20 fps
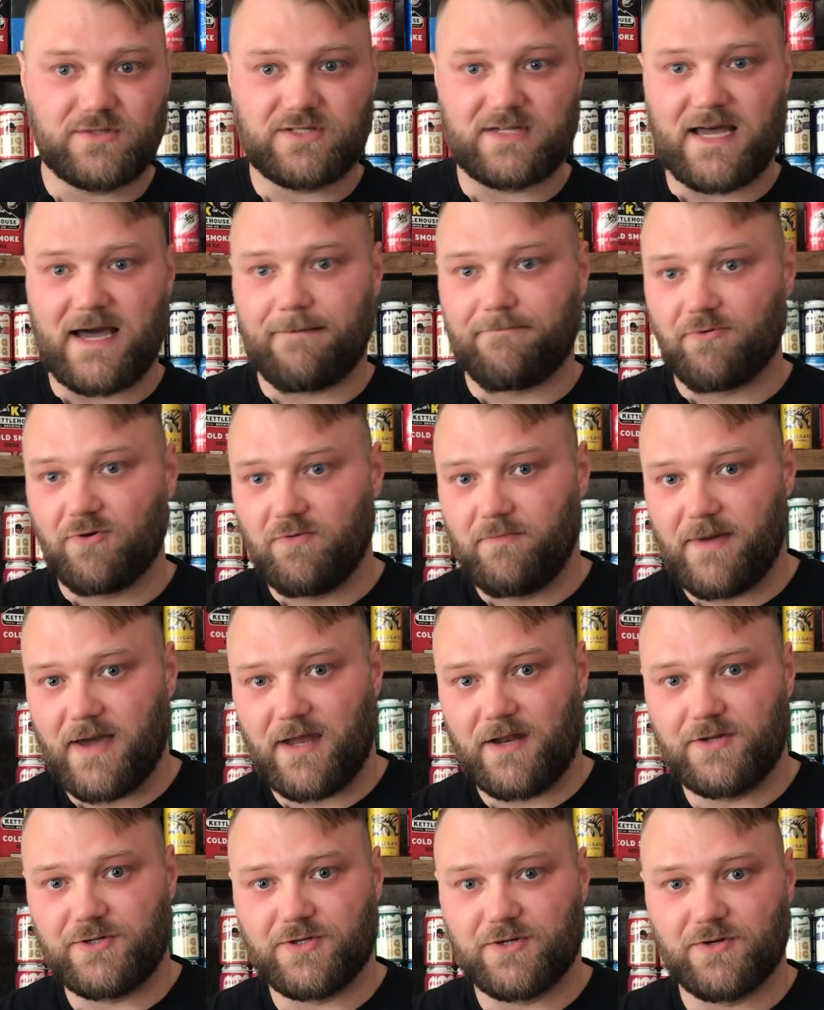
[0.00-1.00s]
taproom
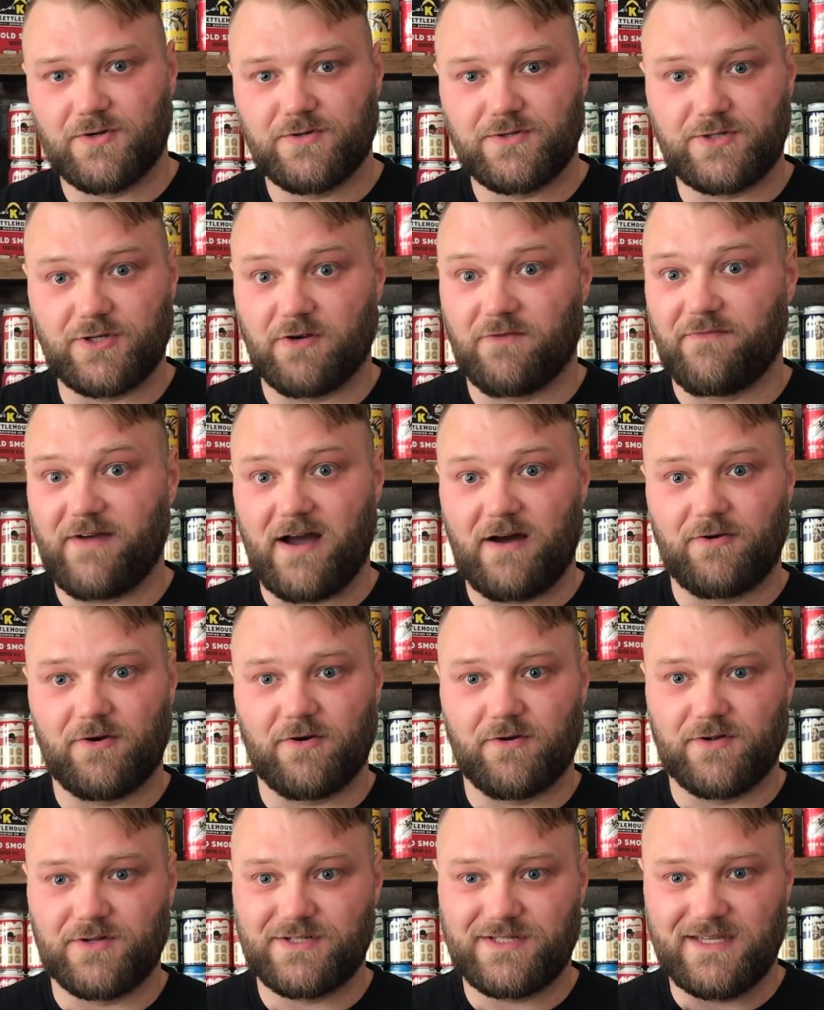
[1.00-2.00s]
managers, your
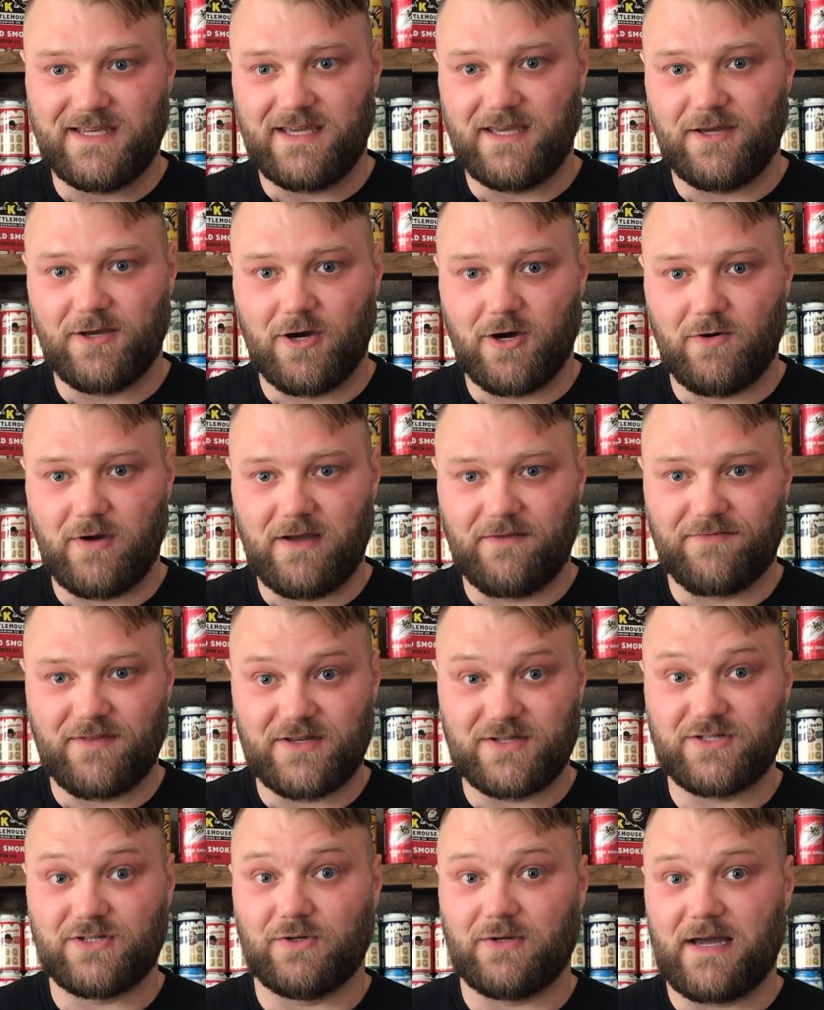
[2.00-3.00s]
founder and CEO if they
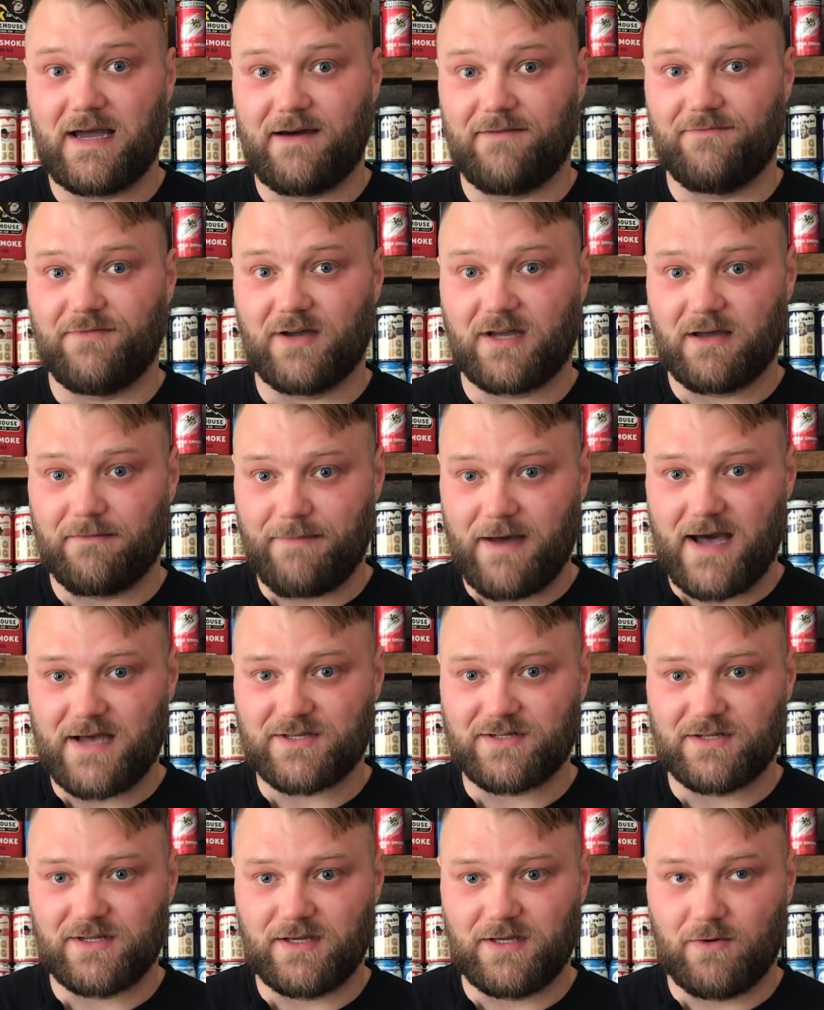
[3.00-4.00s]
still have the
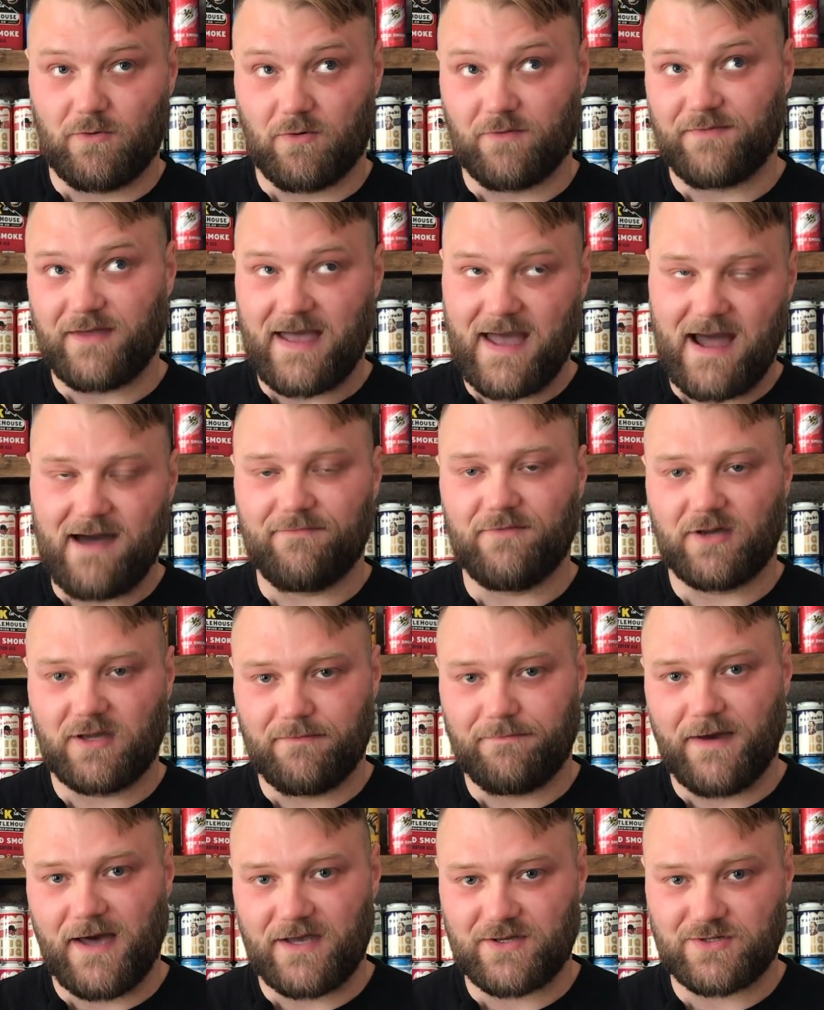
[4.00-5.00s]
capacity or if they have the
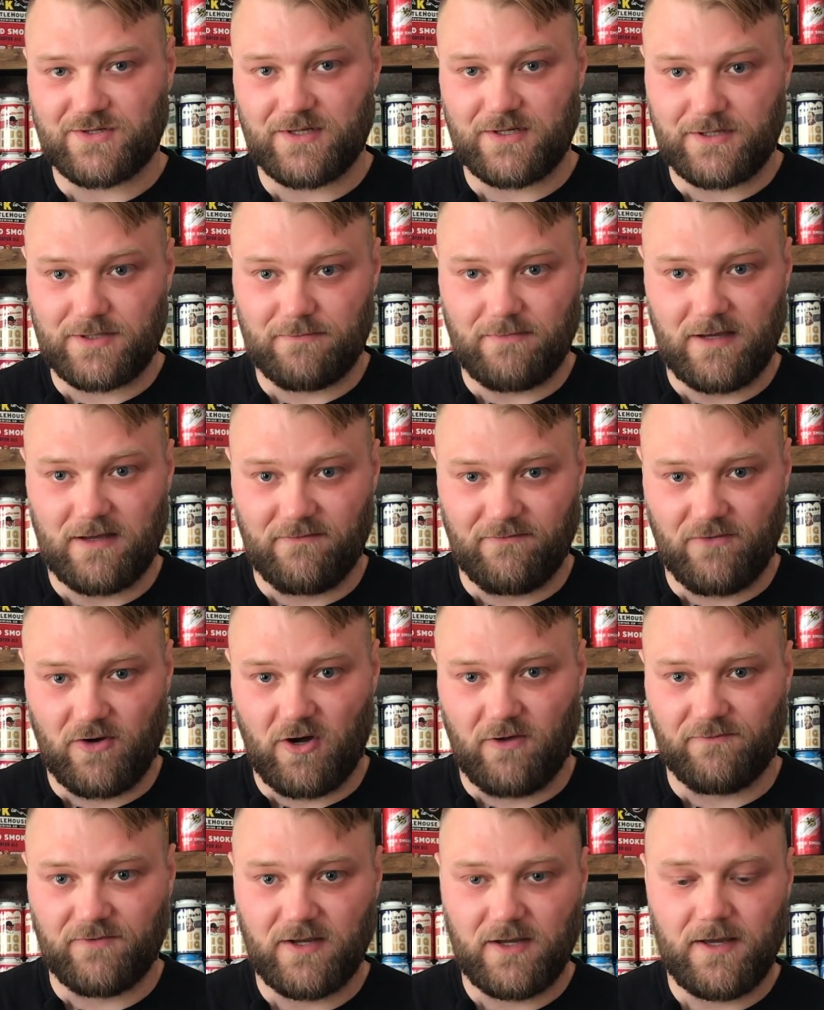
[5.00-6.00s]
capacity to be
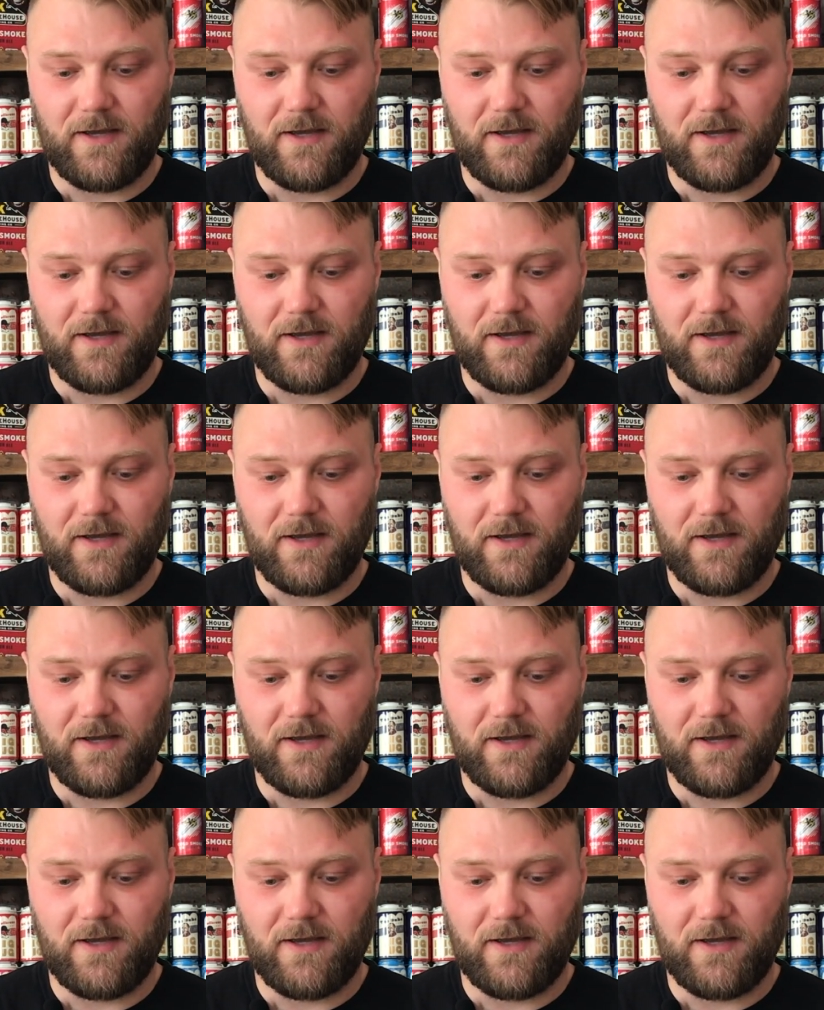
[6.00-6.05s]
involved.